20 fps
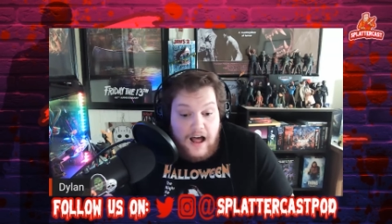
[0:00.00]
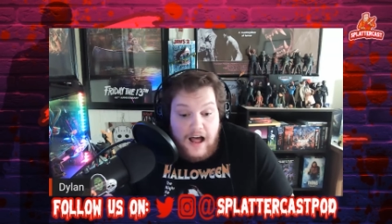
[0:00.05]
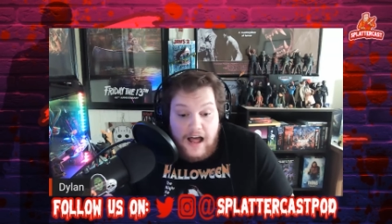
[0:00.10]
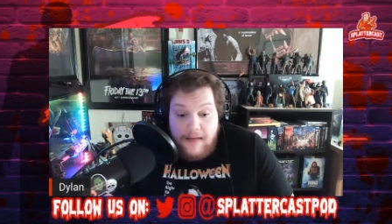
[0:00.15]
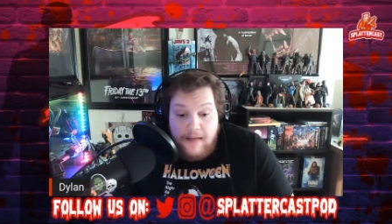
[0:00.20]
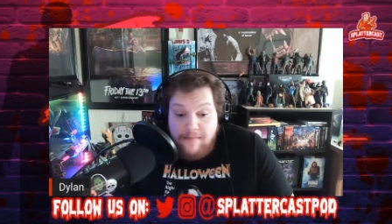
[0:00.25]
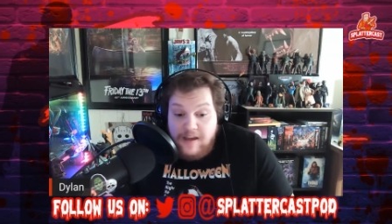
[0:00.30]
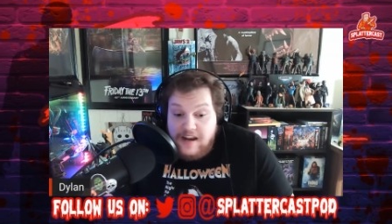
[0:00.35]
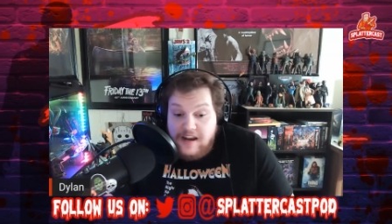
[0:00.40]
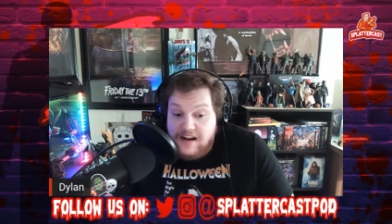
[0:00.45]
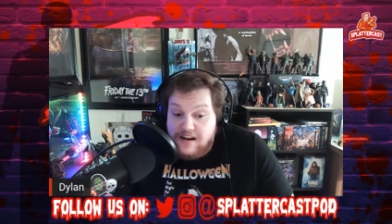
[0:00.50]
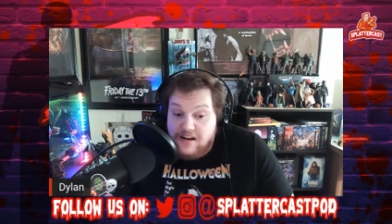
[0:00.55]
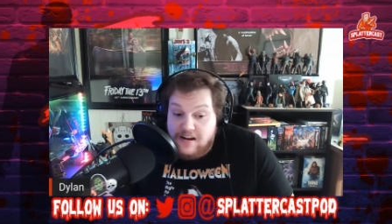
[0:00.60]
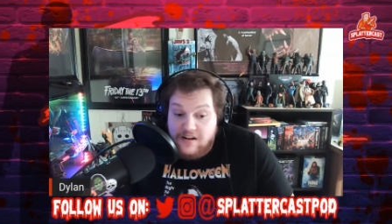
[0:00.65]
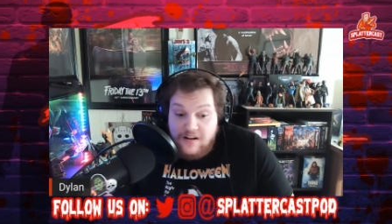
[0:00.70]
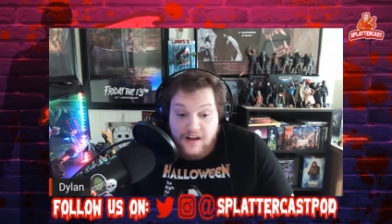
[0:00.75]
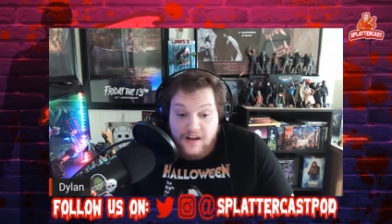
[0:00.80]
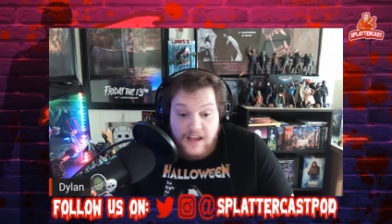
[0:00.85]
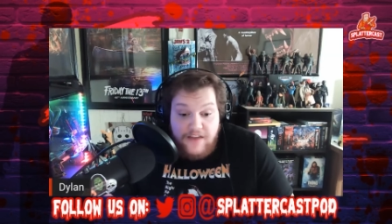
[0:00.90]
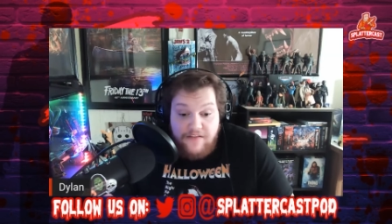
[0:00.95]
I mean,
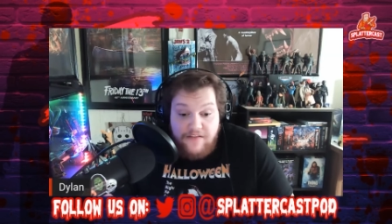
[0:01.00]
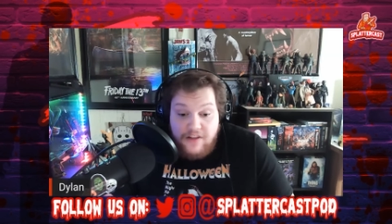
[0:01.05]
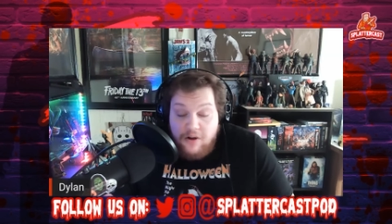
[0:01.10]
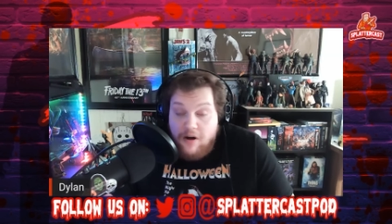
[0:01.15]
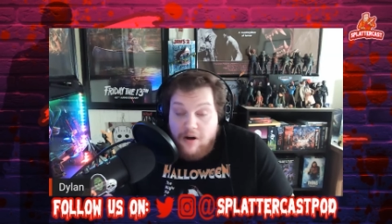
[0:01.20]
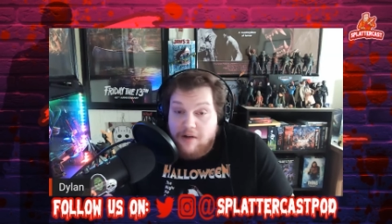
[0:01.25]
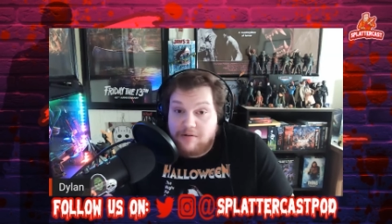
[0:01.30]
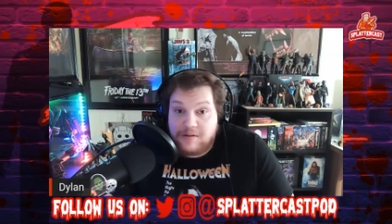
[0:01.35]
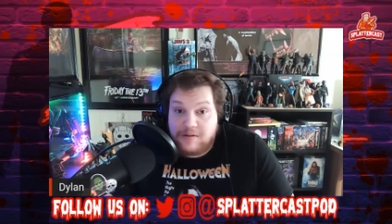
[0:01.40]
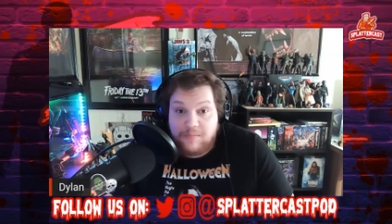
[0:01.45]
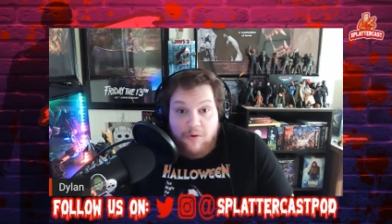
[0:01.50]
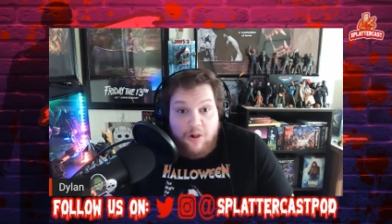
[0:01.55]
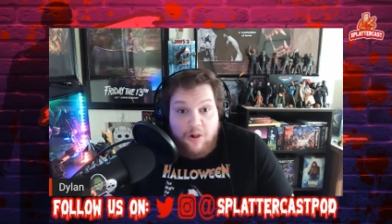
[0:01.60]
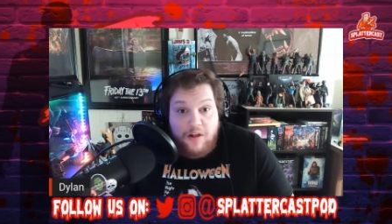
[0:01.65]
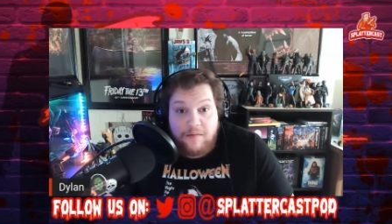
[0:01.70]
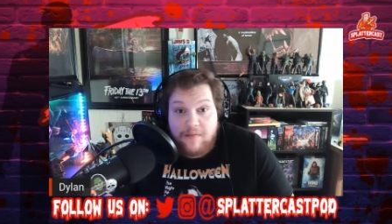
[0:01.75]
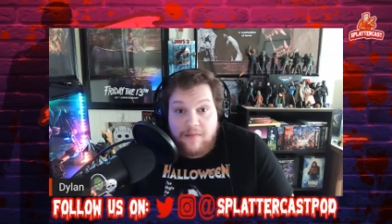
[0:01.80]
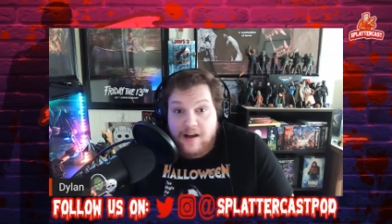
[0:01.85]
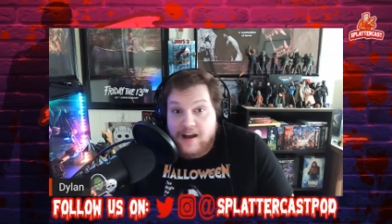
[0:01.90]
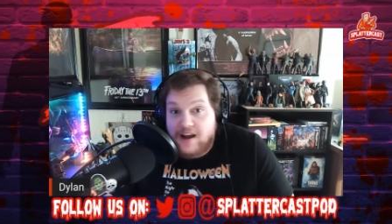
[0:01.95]
even though I was
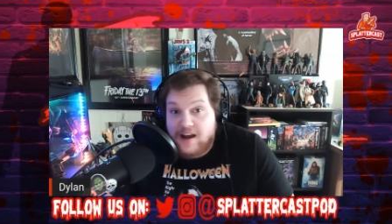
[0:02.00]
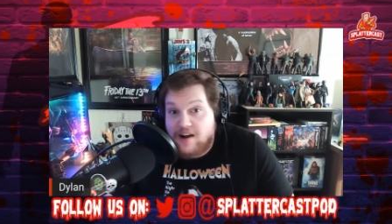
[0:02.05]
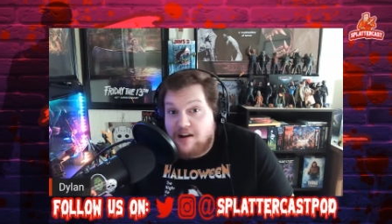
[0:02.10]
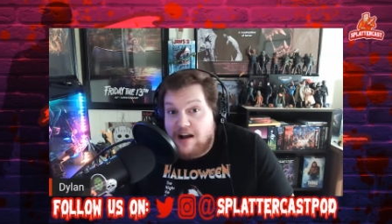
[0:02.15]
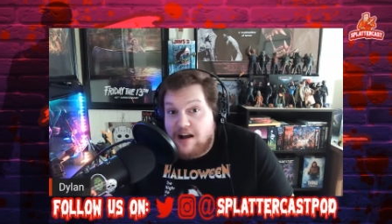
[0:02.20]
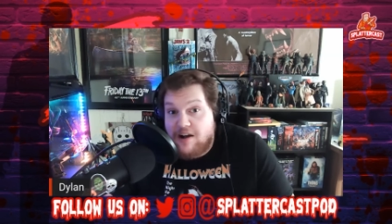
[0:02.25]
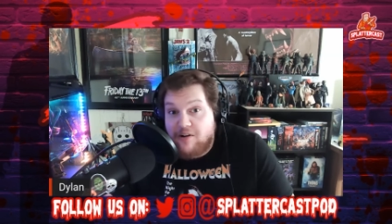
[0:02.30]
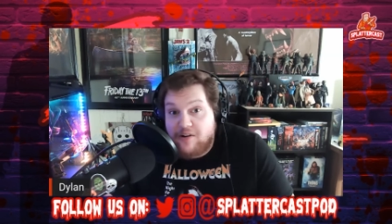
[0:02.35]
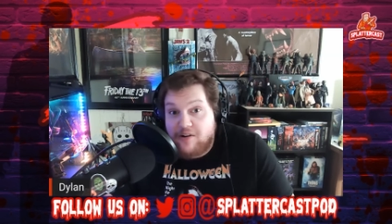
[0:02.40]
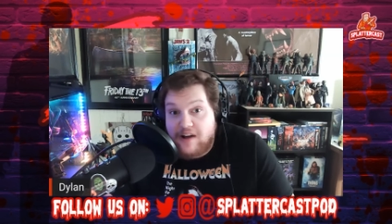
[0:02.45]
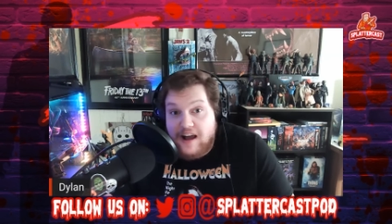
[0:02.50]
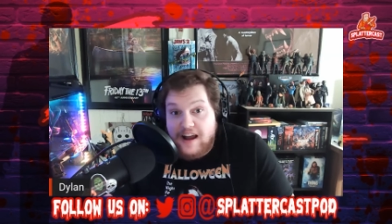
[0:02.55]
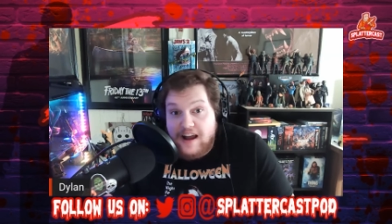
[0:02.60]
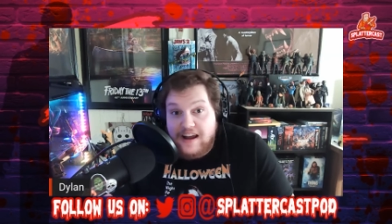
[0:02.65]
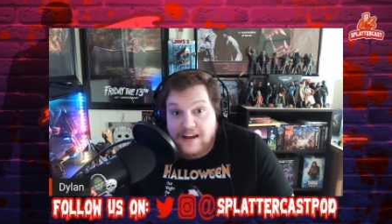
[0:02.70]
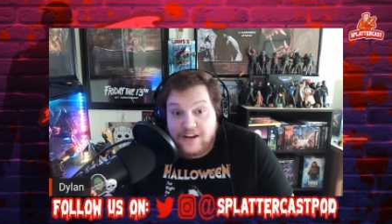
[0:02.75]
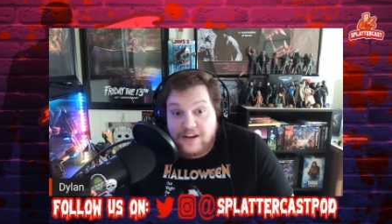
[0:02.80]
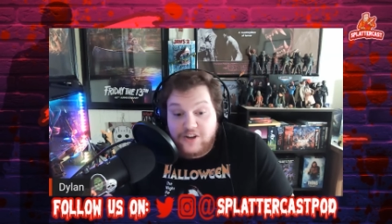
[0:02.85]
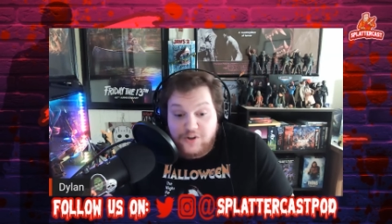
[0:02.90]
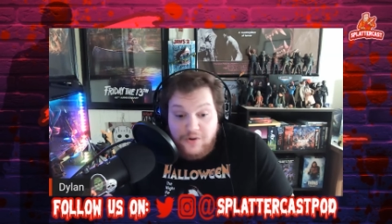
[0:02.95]
pulling my hair out, I
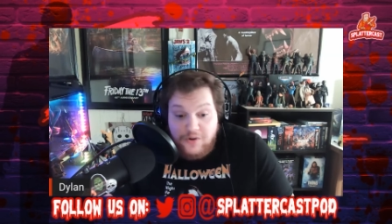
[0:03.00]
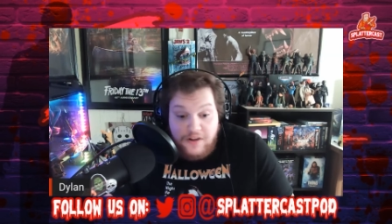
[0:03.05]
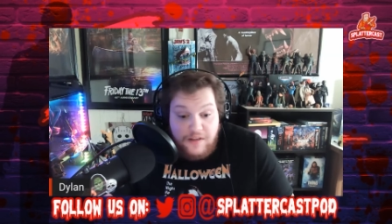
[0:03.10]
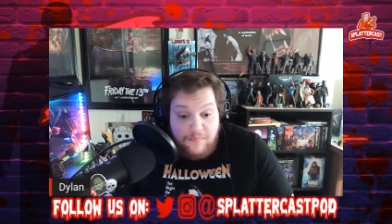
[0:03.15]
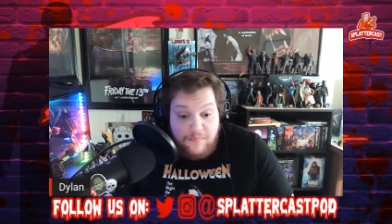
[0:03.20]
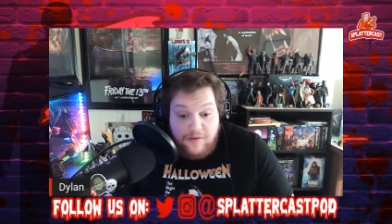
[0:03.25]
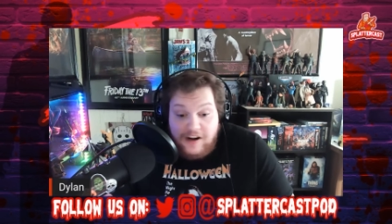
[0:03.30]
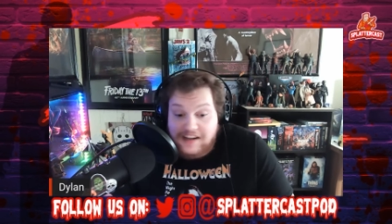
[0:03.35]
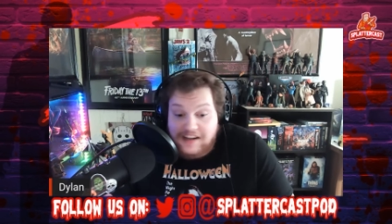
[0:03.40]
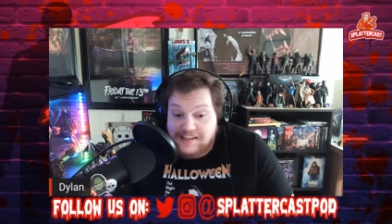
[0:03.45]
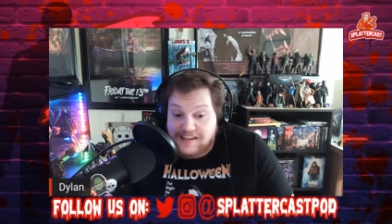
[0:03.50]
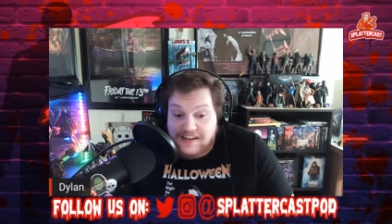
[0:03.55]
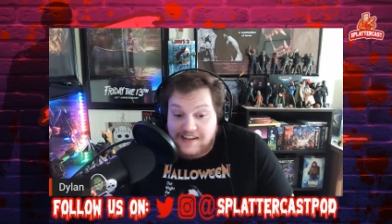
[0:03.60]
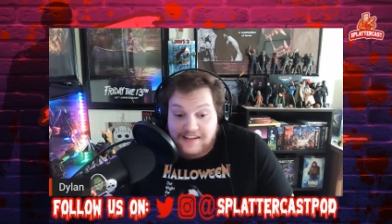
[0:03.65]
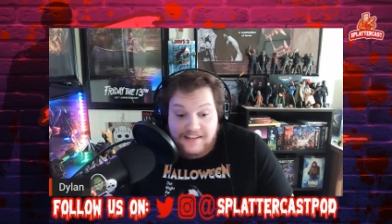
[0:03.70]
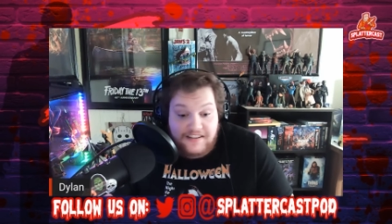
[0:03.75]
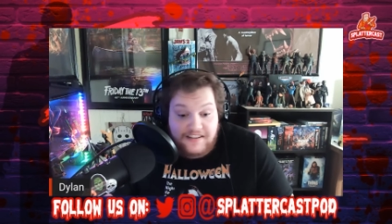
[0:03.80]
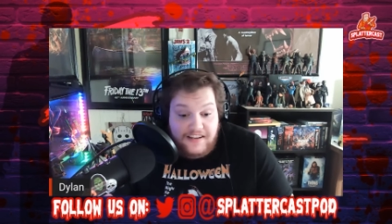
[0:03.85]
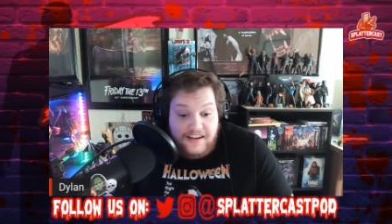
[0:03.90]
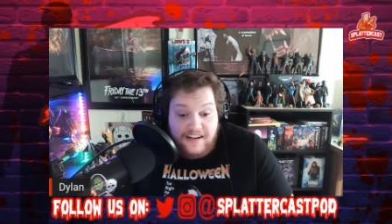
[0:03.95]
enjoyed the
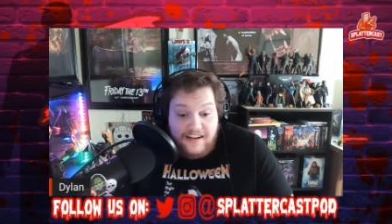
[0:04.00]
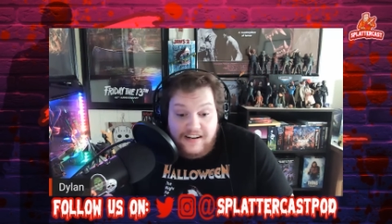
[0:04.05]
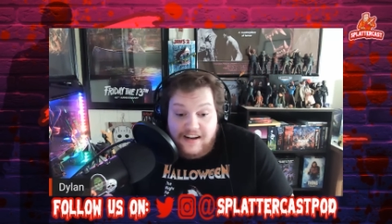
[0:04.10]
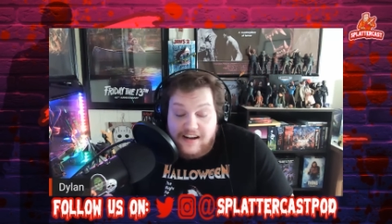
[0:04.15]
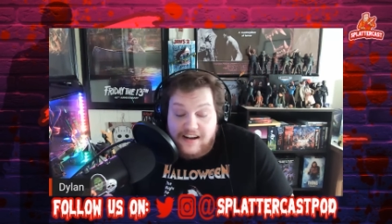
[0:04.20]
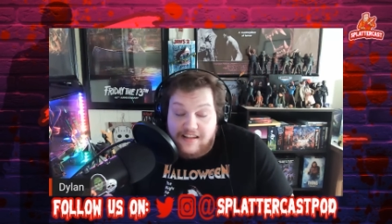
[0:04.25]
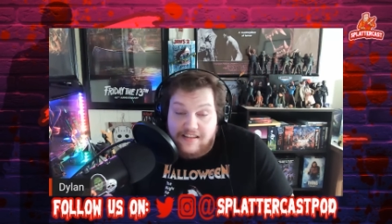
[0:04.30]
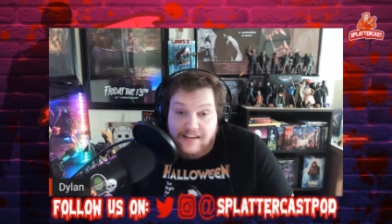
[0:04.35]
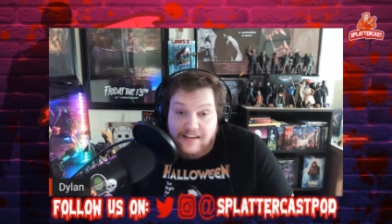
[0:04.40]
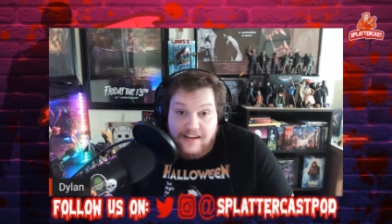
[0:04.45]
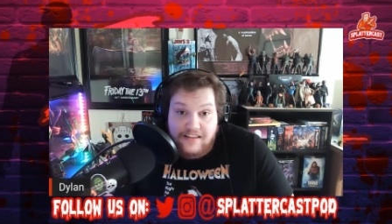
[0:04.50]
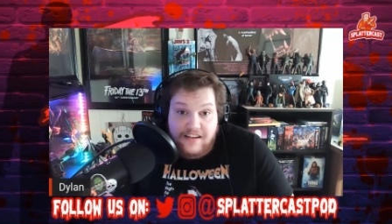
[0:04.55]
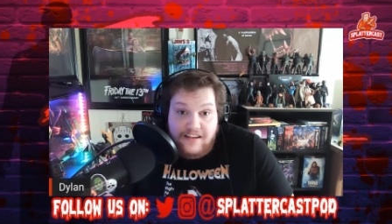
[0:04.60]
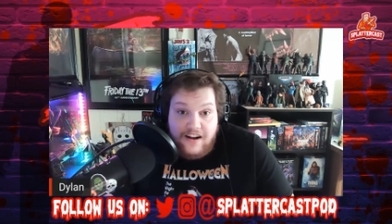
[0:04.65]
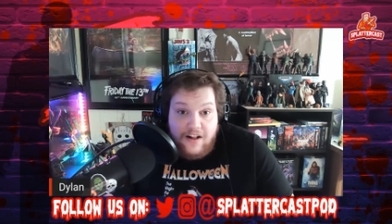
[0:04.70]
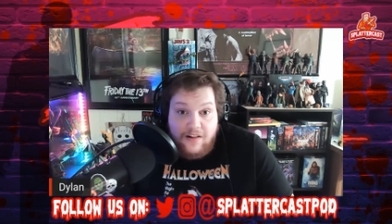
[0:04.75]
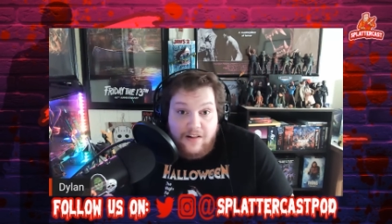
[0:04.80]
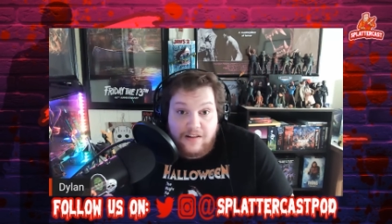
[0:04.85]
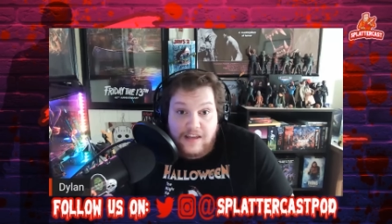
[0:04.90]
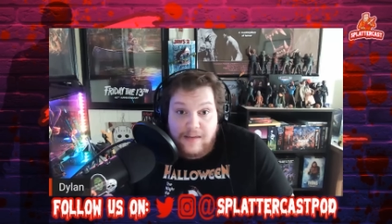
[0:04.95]
process, and I think that
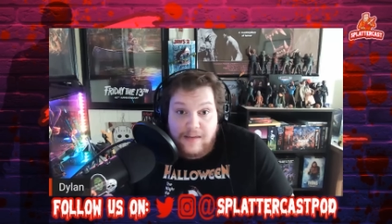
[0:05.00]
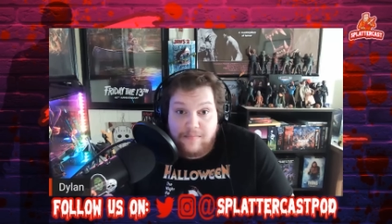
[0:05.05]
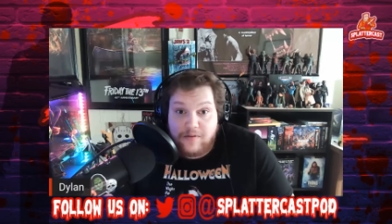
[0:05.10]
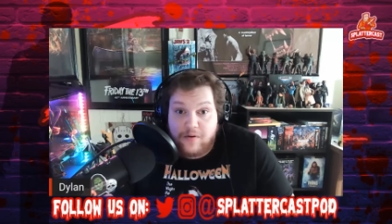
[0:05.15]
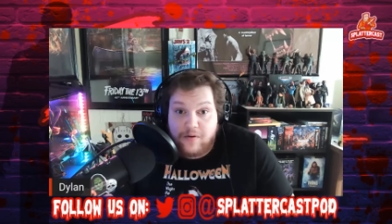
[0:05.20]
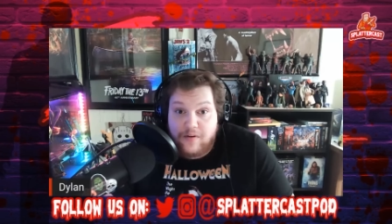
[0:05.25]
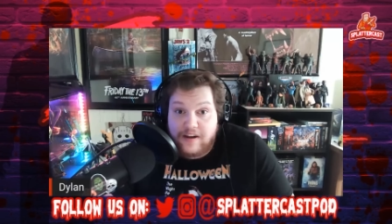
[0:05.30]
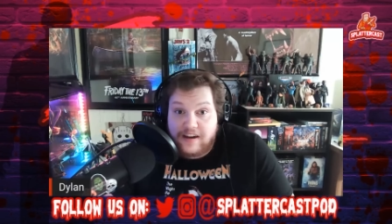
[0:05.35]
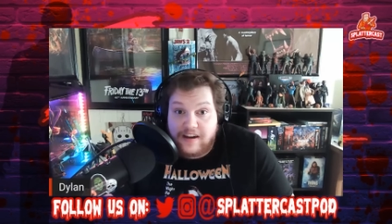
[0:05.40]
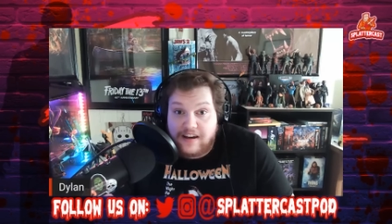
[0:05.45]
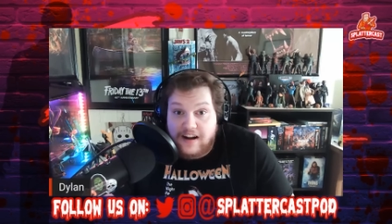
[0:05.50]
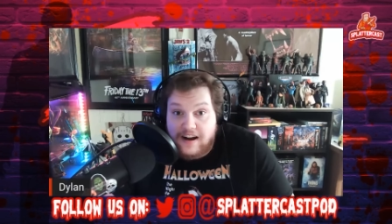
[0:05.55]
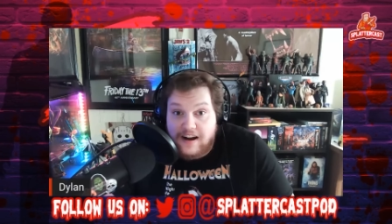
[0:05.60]
I'll keep doing it.